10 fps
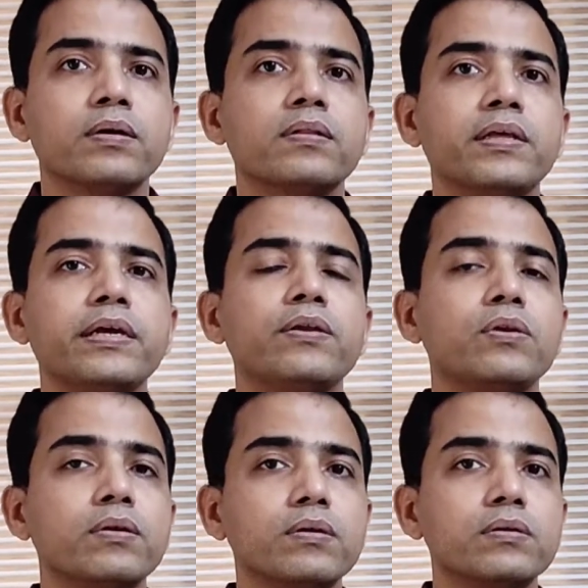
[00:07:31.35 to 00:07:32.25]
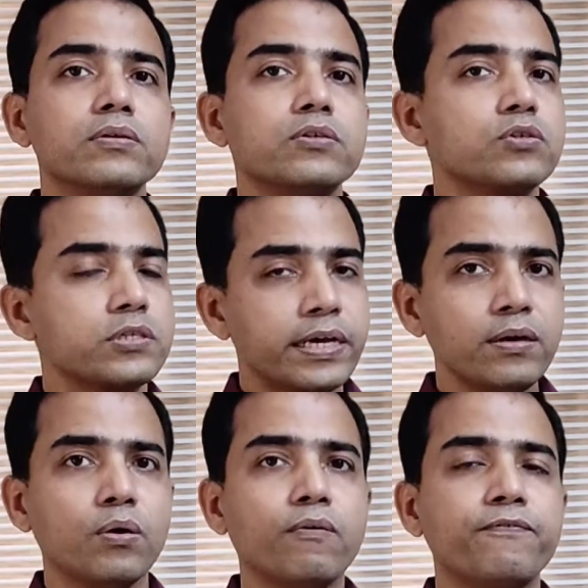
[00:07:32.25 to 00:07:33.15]
The
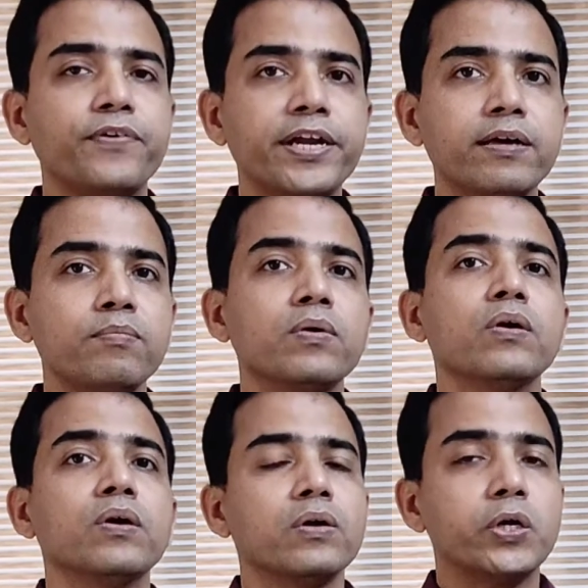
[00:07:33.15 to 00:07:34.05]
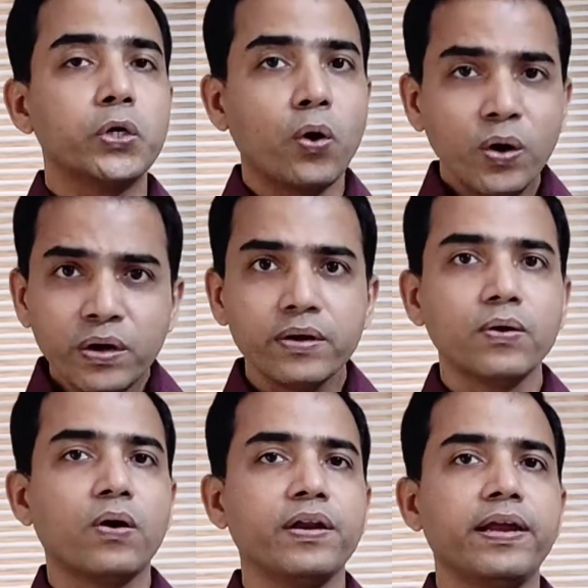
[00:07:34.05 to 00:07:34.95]
sun of freedom dawned
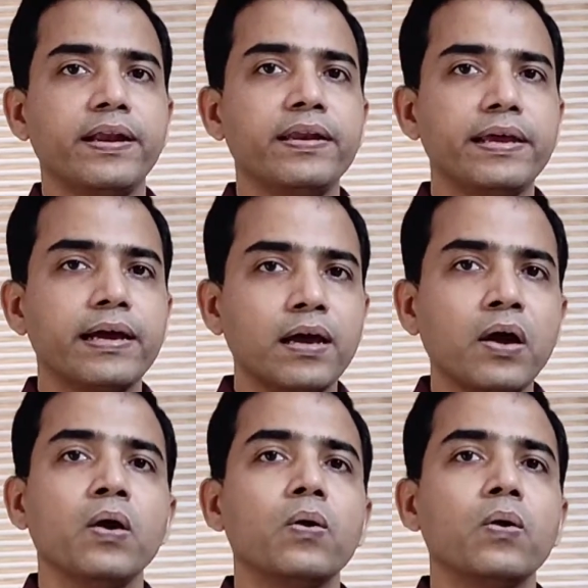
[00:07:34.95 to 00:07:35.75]
on India